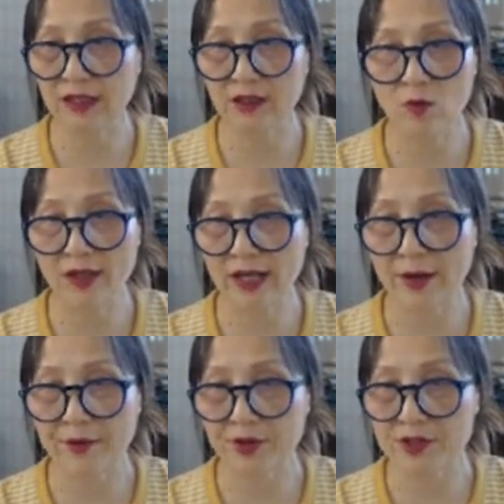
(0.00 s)
like one
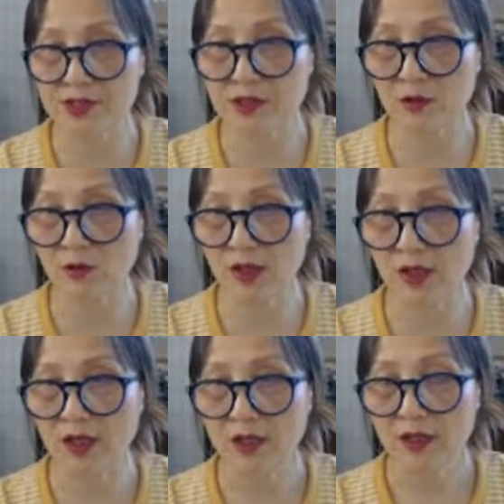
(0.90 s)
characters
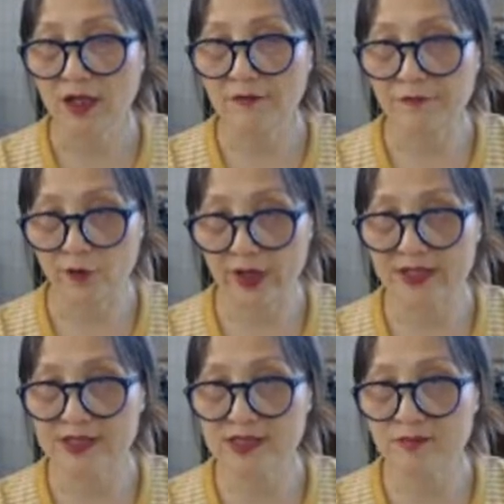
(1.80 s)
or a
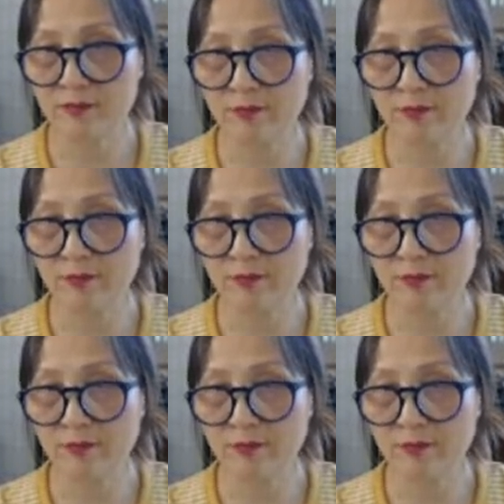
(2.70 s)
phrase